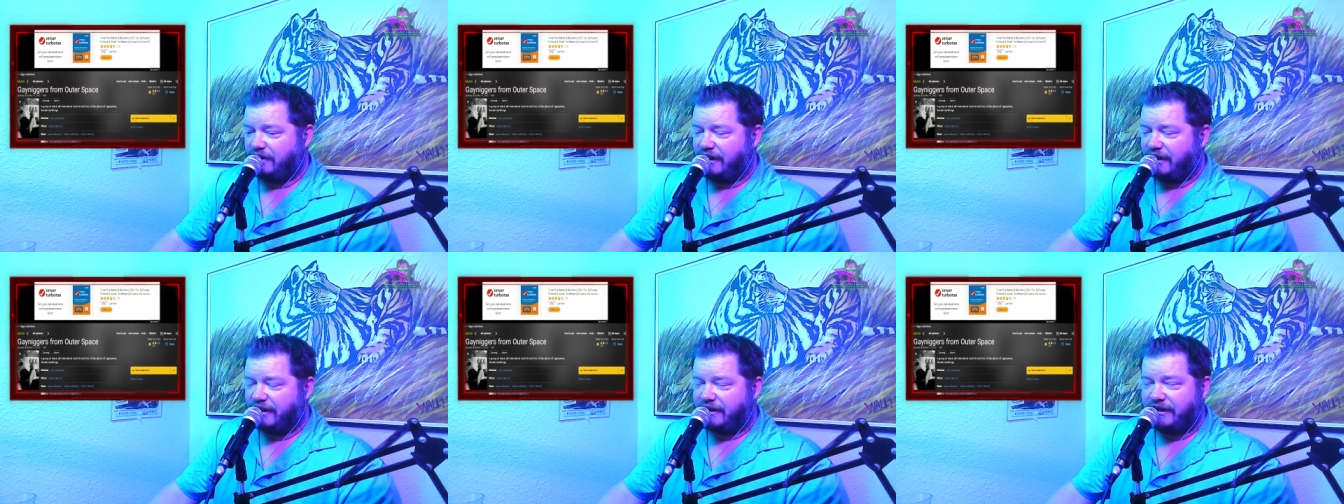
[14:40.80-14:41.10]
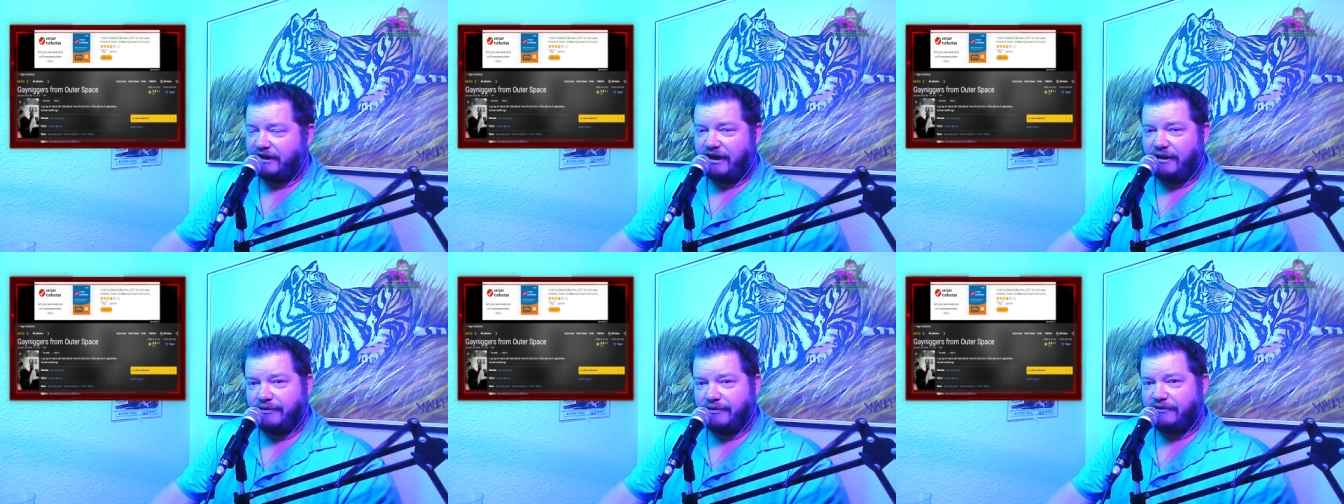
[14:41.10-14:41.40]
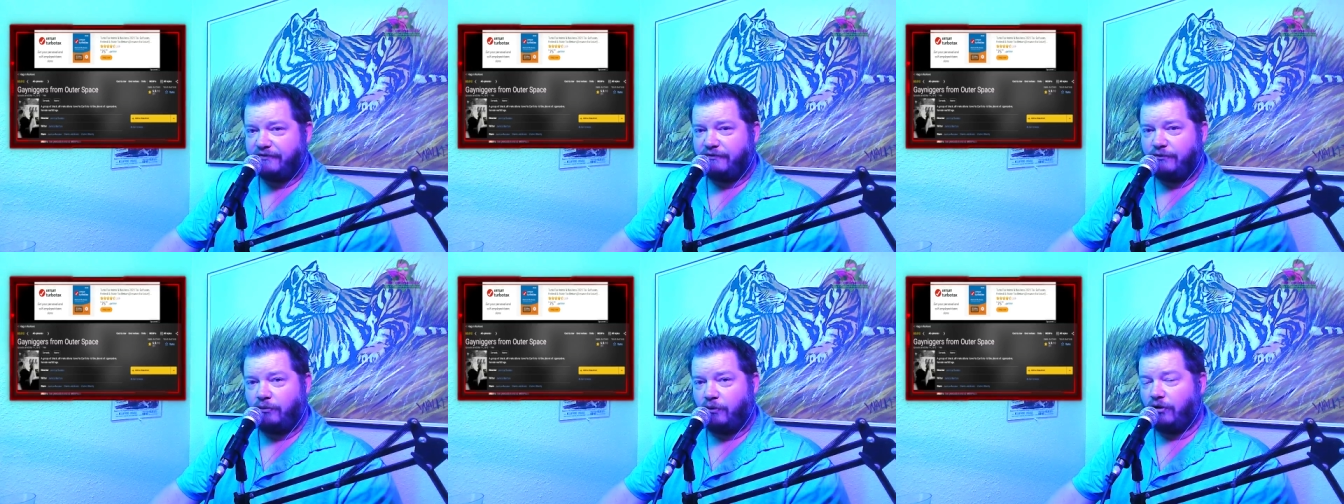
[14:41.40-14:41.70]

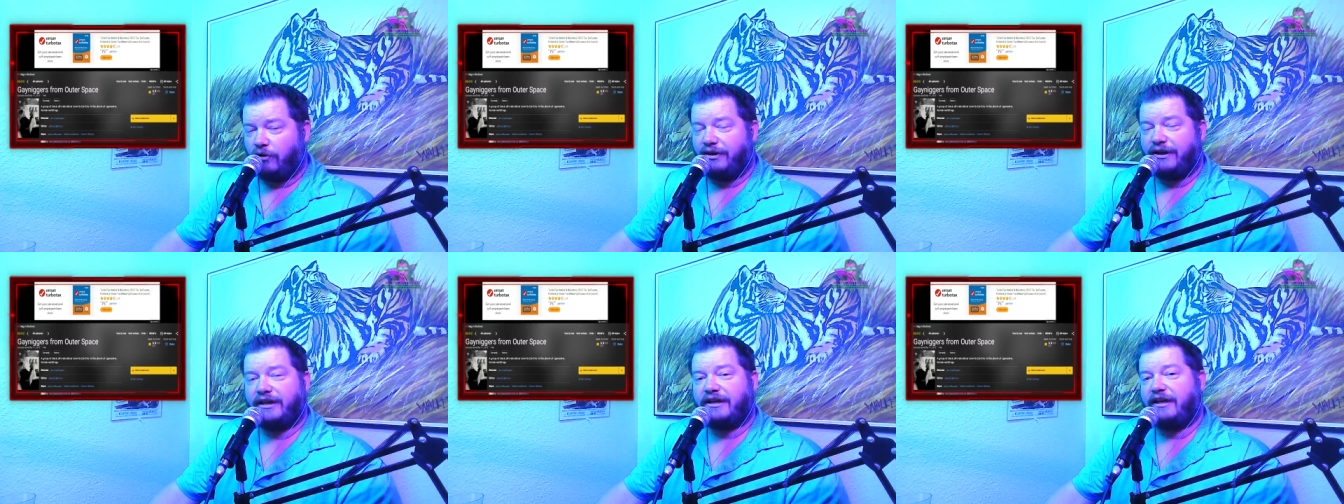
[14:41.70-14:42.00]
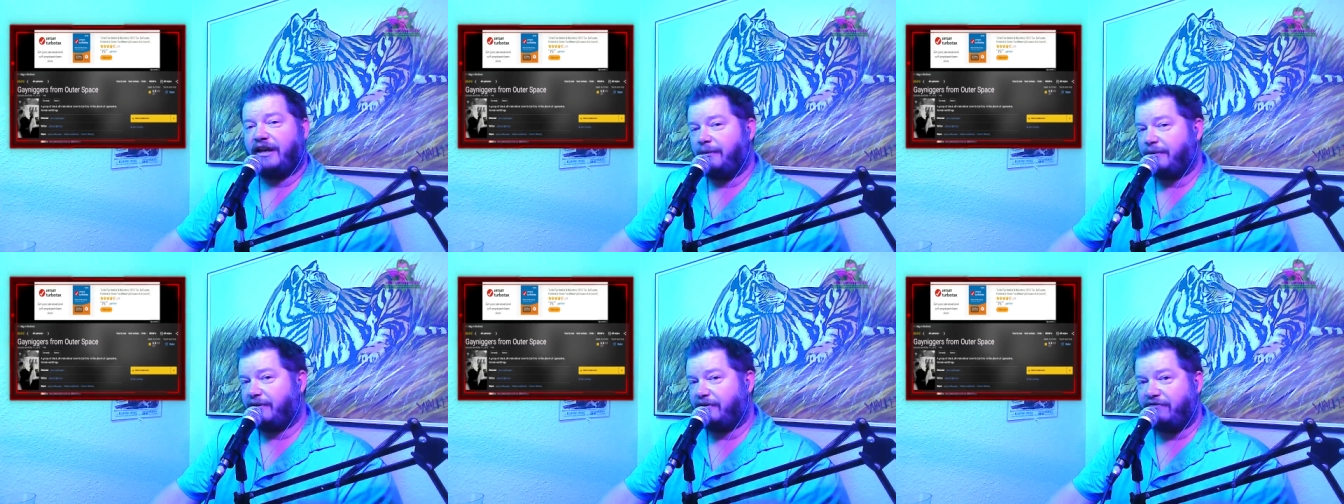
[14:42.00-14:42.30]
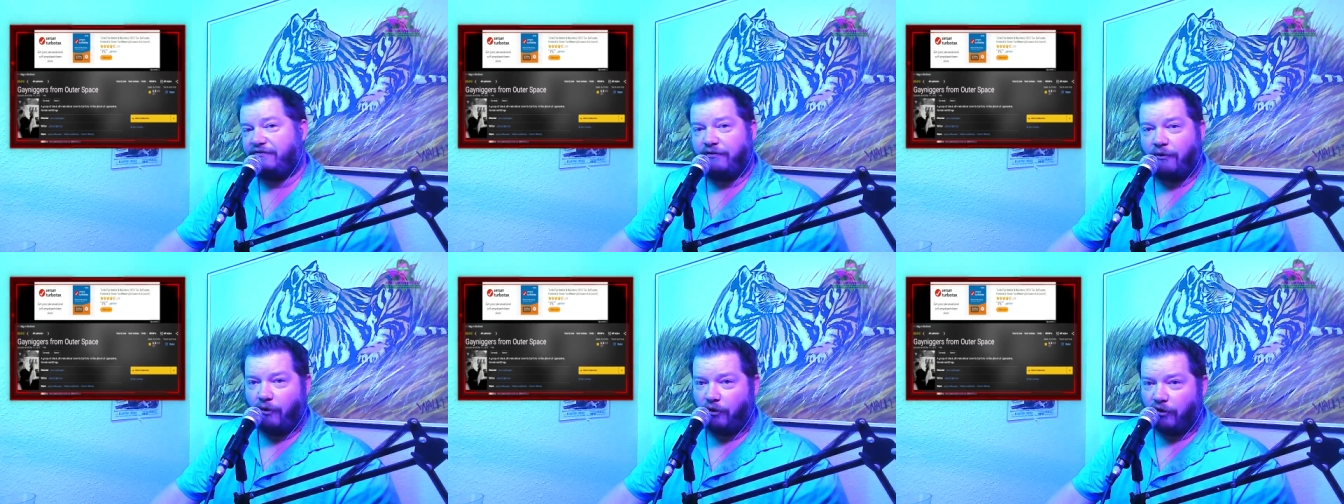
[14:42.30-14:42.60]
Economic
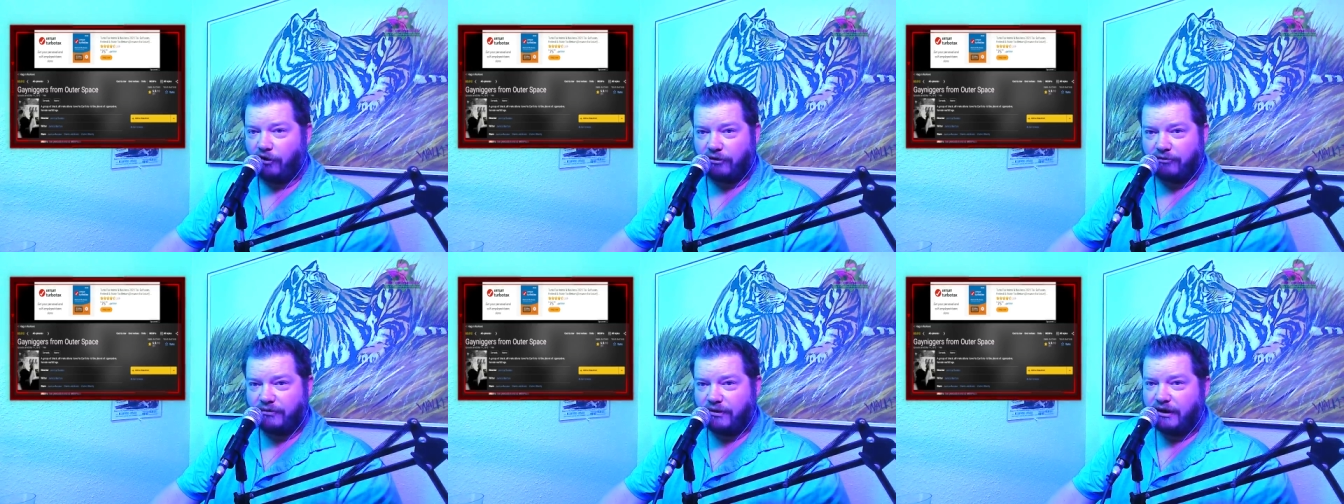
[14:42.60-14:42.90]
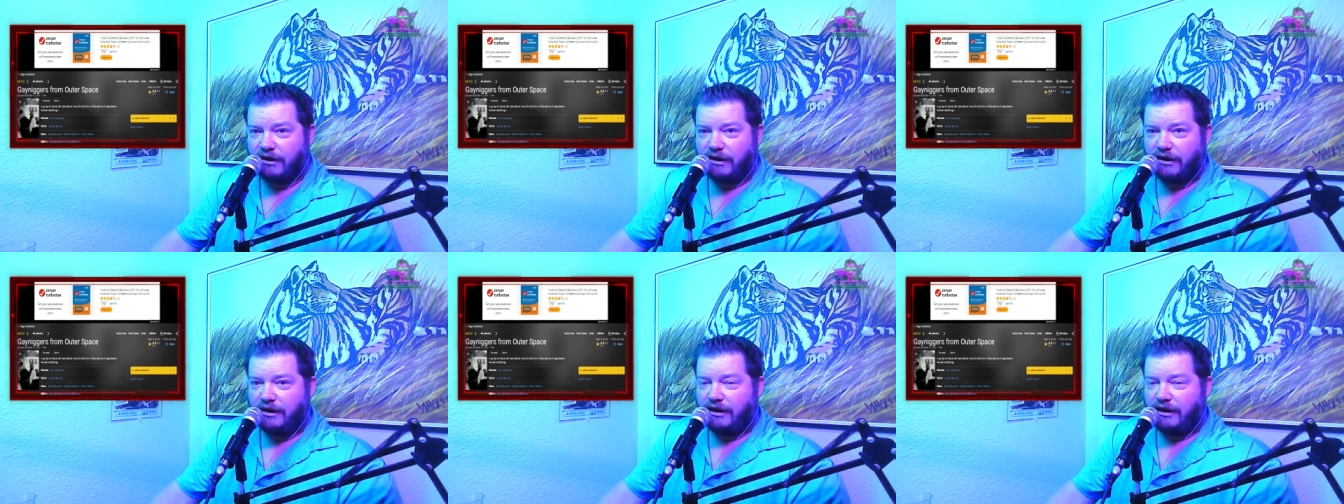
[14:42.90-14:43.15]
Forum